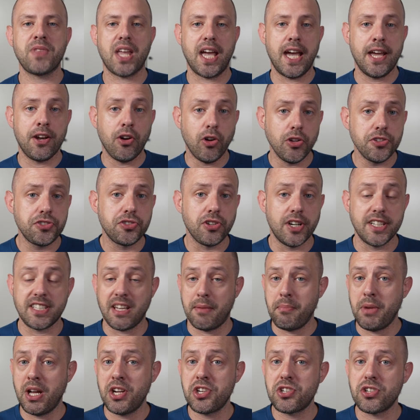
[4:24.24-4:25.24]
And also, as
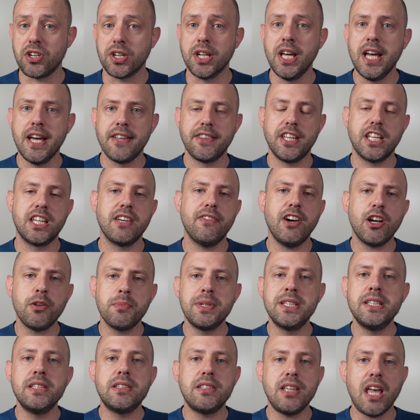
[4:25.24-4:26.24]
I mentioned, the
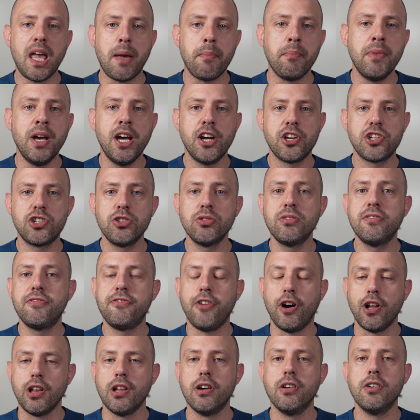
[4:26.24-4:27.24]
development team should
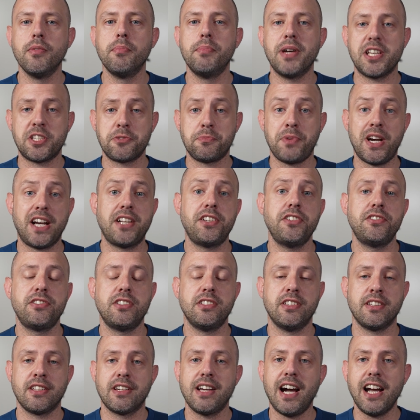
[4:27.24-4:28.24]
follow best
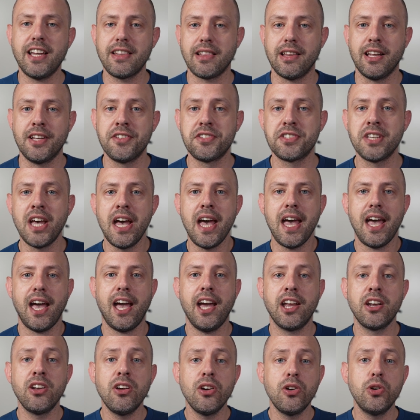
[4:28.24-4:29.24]
practices and guidelines,
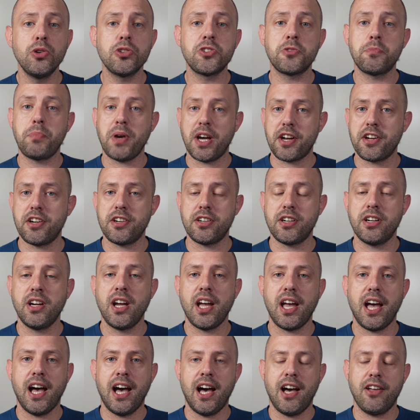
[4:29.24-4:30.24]
and who's
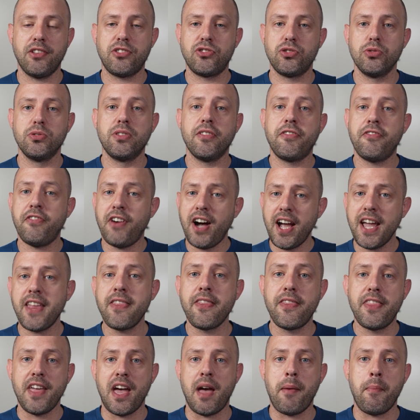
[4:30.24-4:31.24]
better uh, to
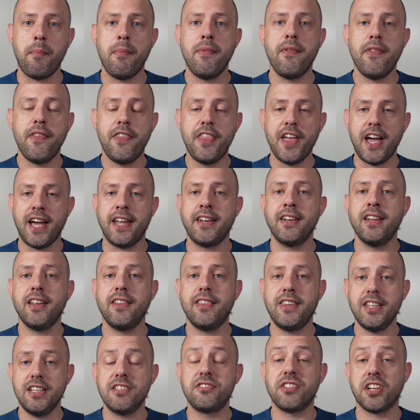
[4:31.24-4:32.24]
define them
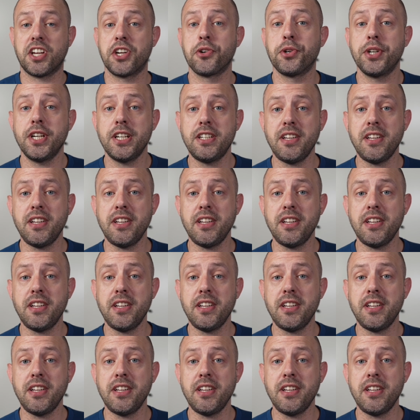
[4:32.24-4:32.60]
than the security